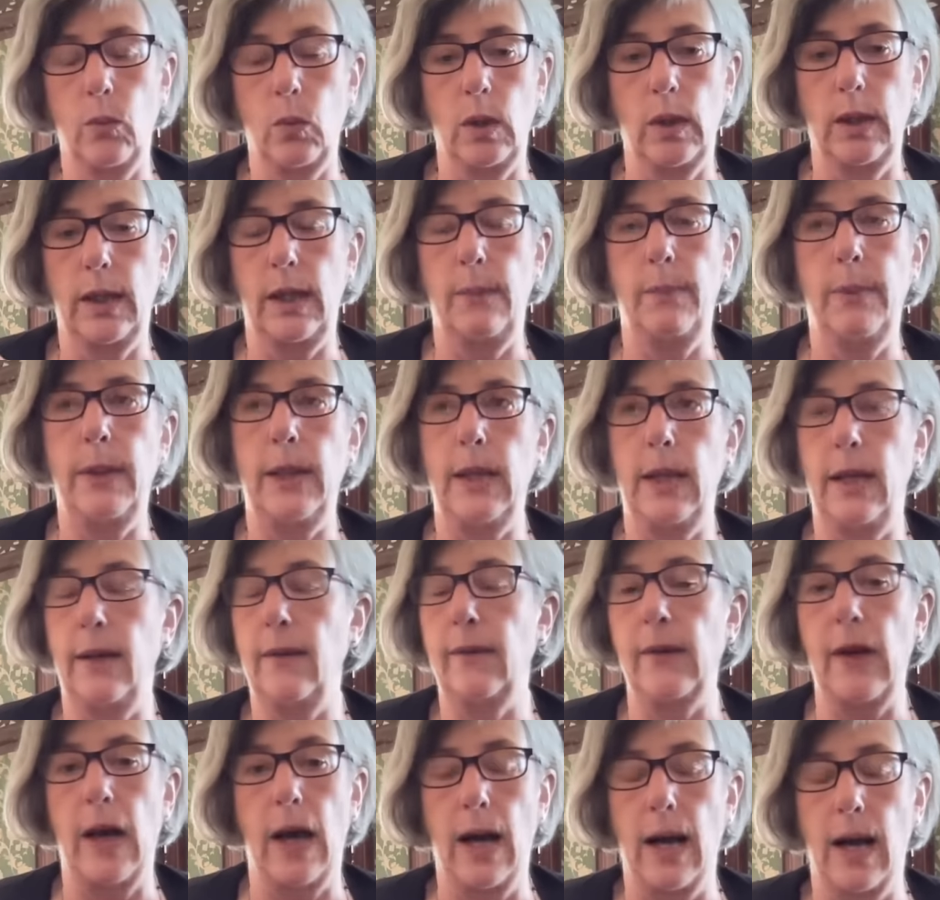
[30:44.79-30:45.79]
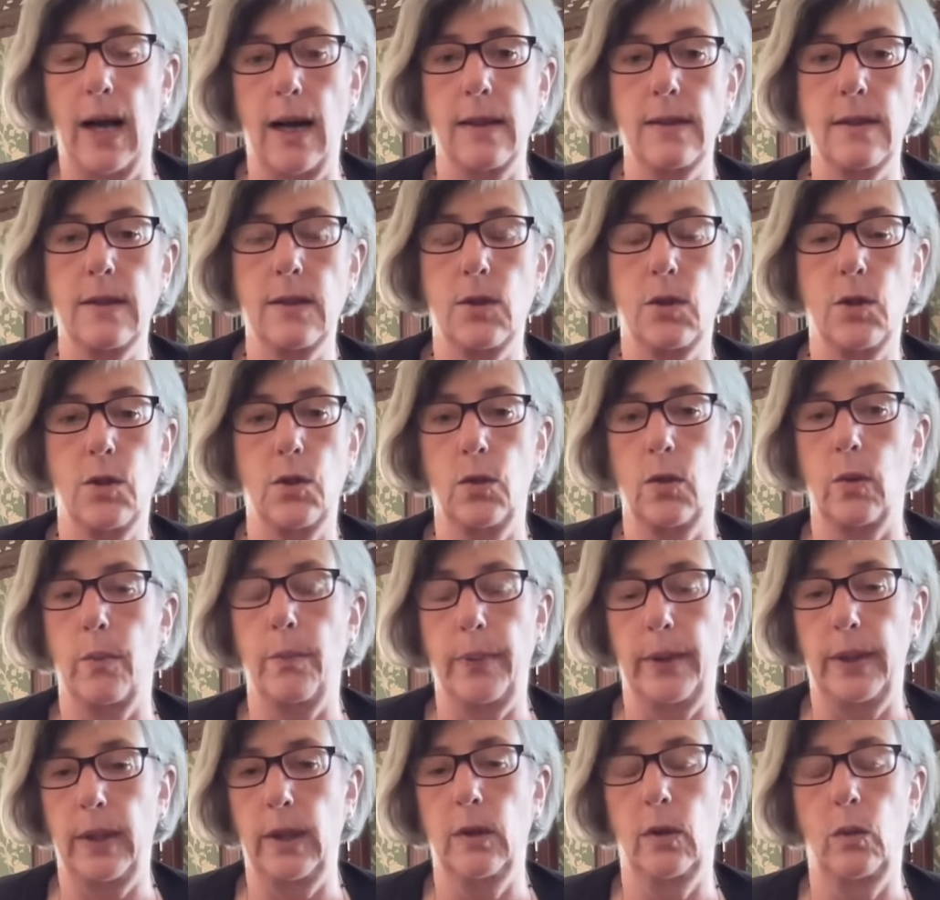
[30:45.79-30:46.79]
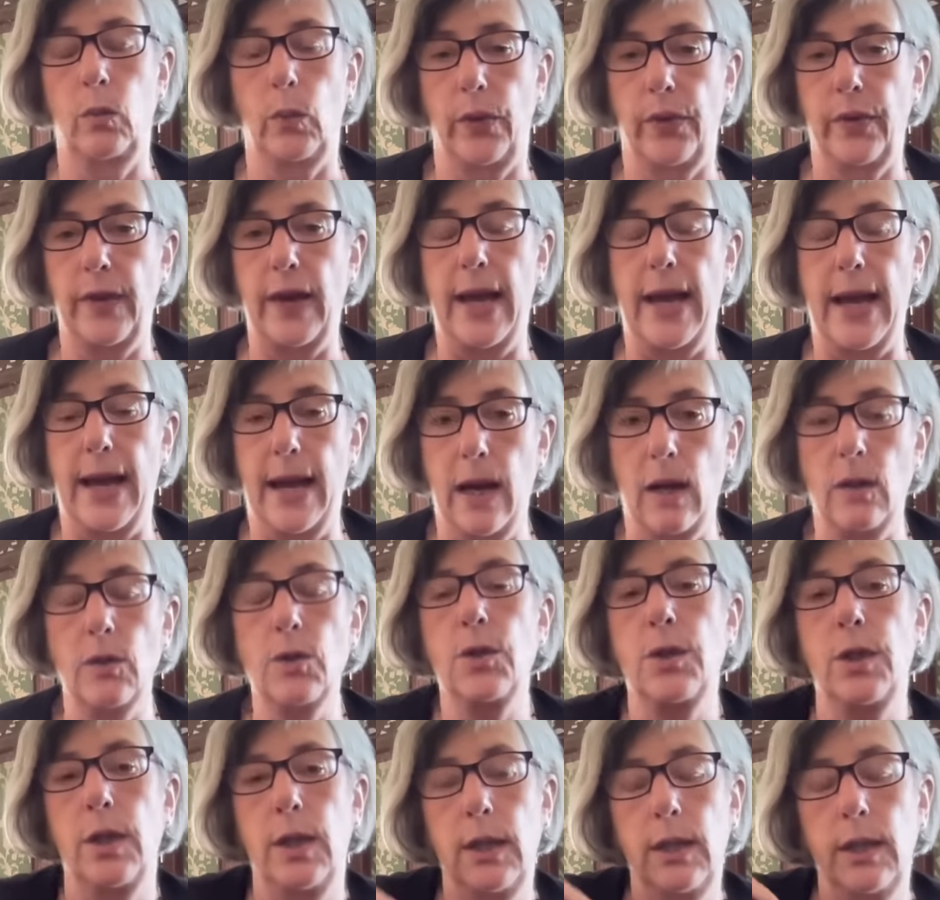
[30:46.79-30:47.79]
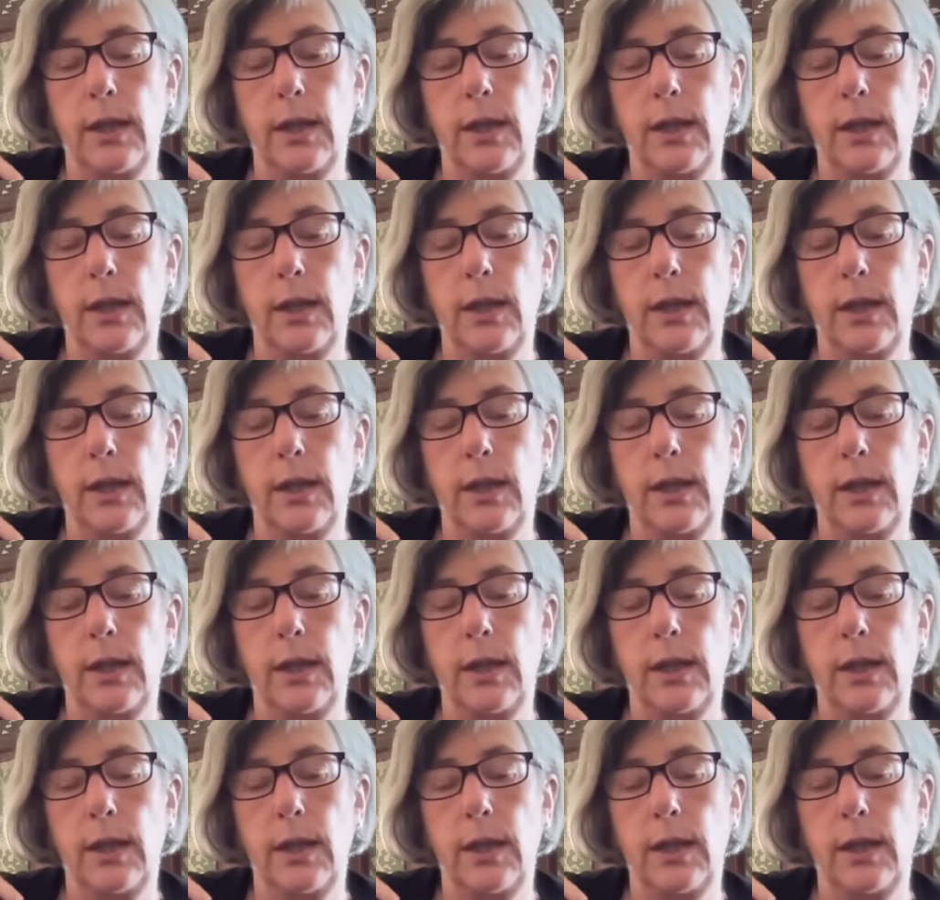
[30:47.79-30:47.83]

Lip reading: Will he be is asked to appeal without